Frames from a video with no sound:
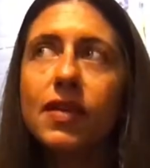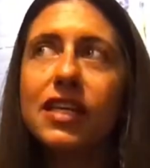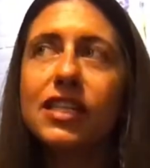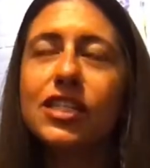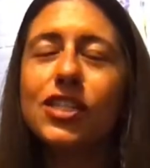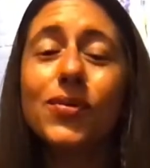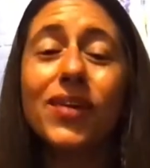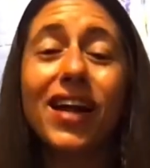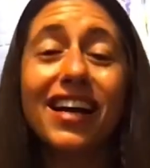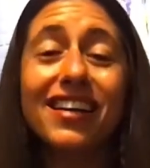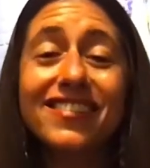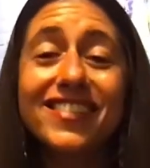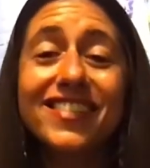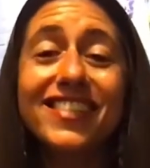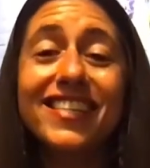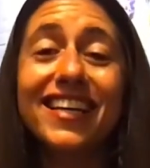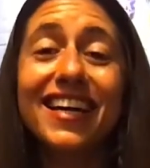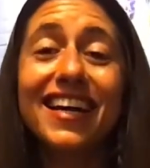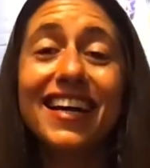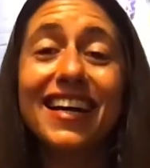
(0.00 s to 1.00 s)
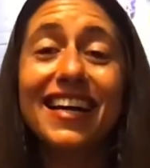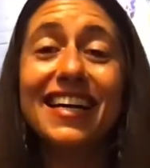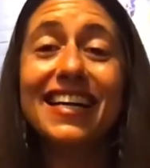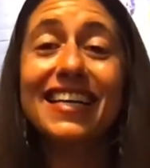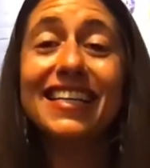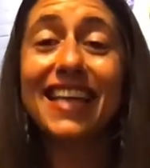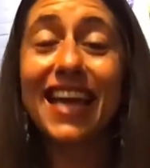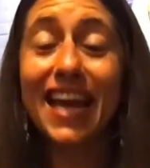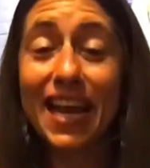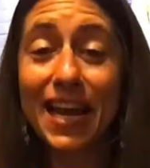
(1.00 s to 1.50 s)
So it actually
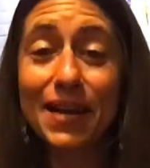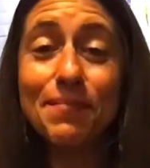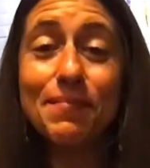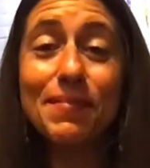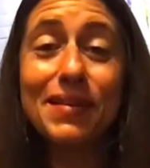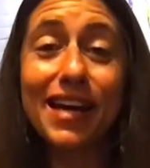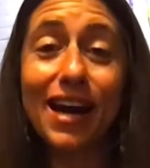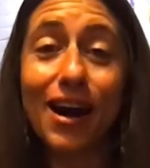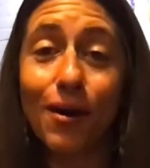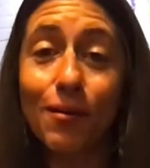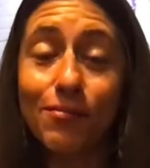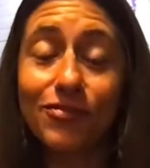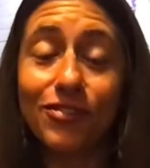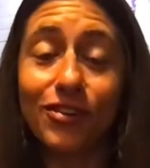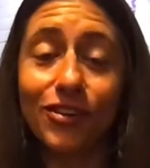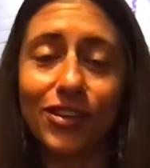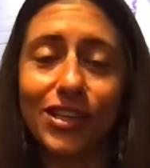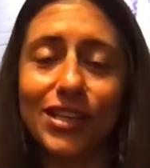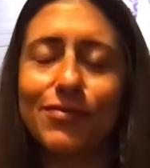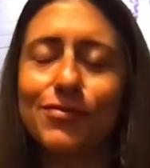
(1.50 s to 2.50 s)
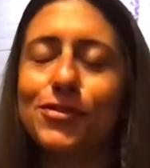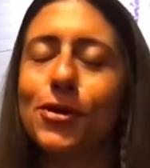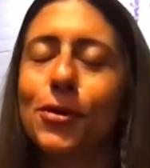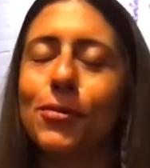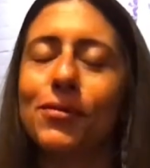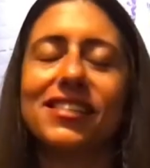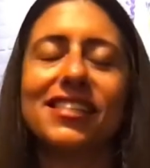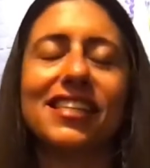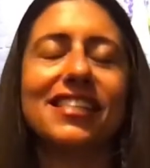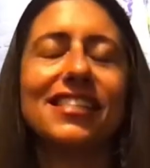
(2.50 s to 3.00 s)
can be helpful, even though
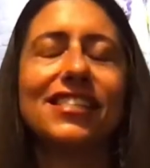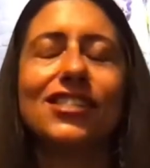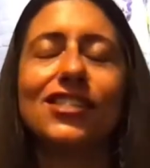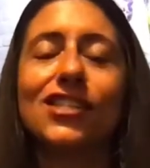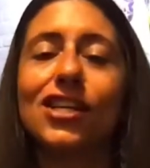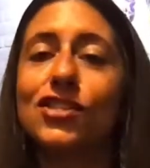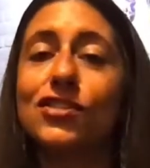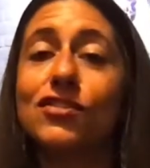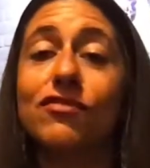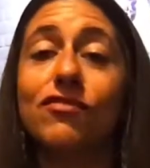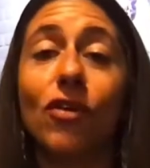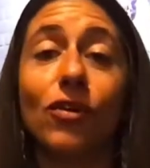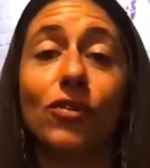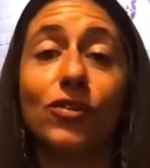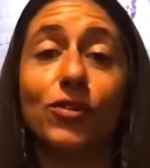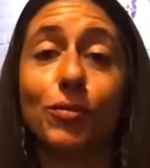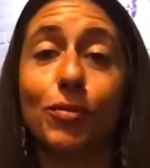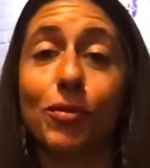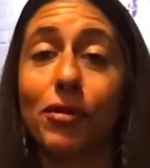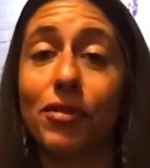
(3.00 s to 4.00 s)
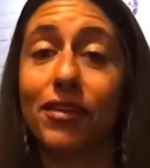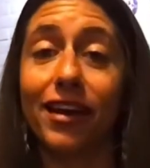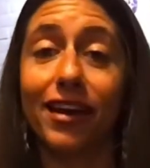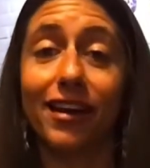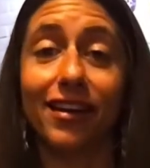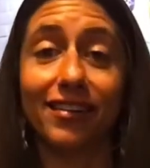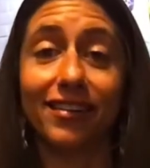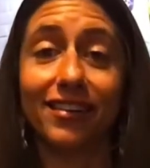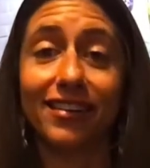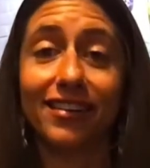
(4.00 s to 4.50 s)
it's such a vulnerable
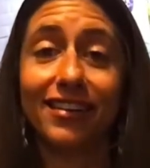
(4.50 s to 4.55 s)
thing,